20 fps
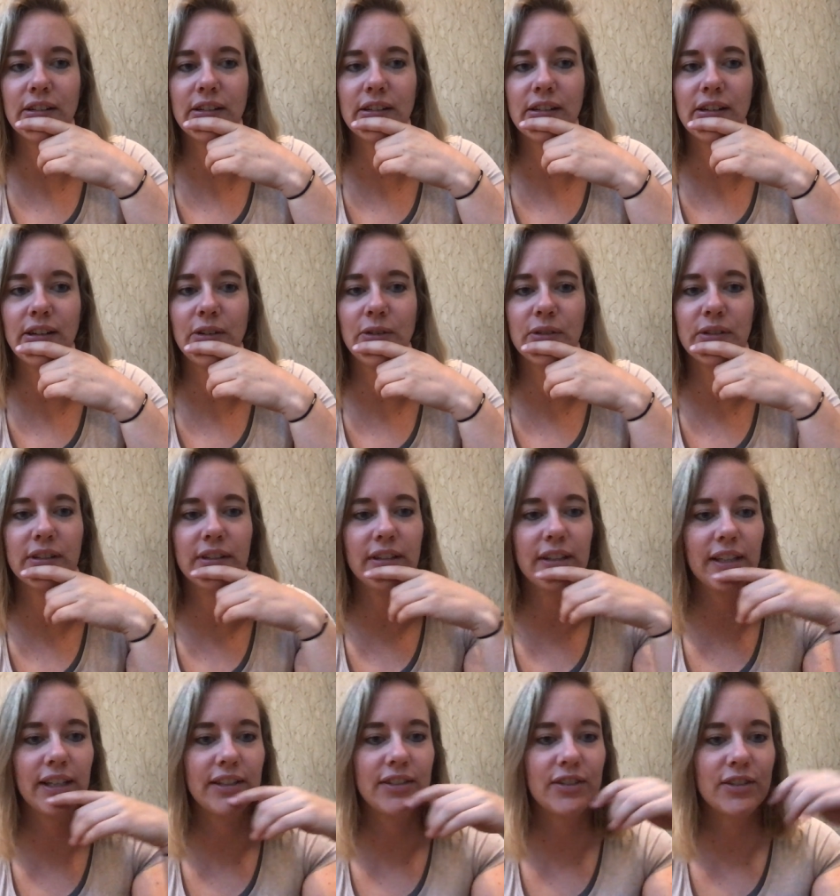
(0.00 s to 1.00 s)
Oh,
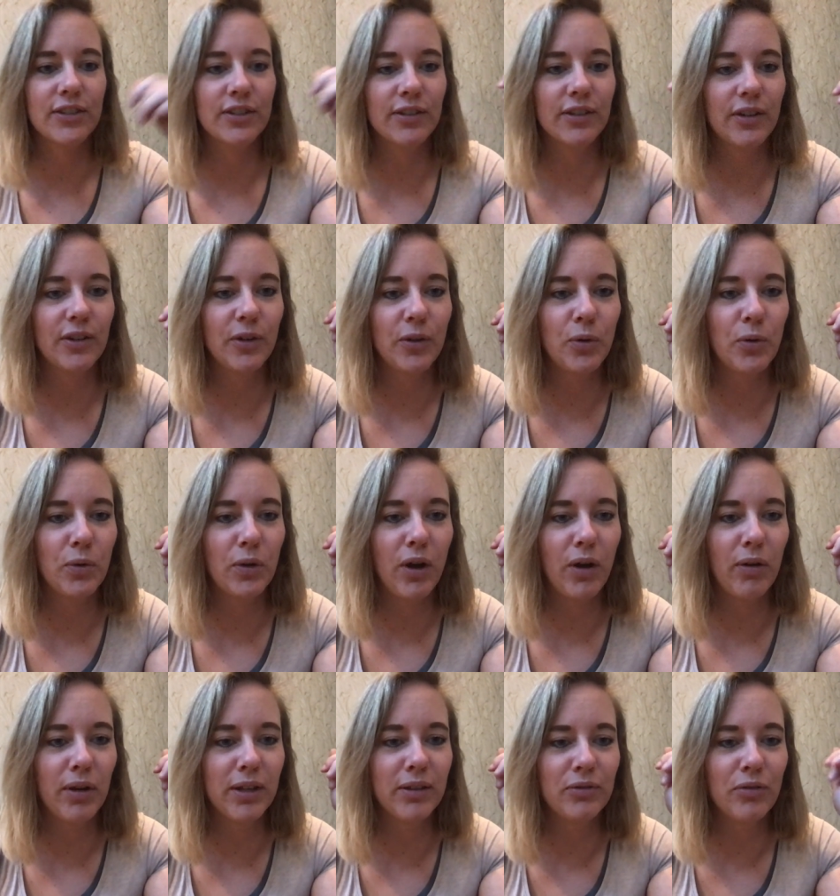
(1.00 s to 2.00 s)
it's all
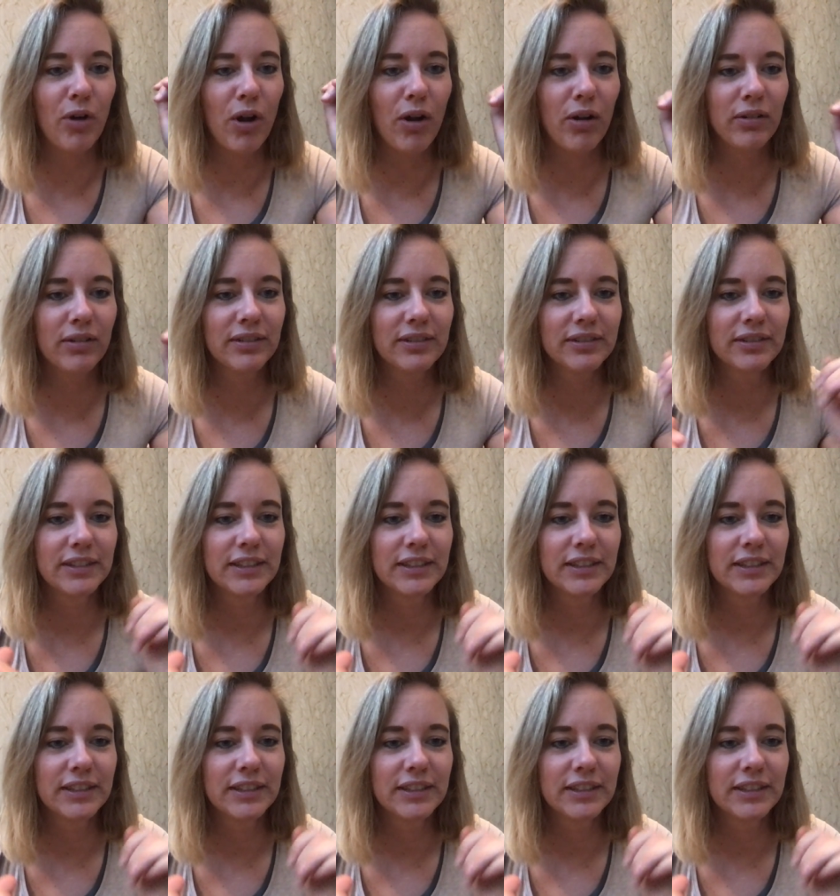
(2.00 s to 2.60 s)
going wrong.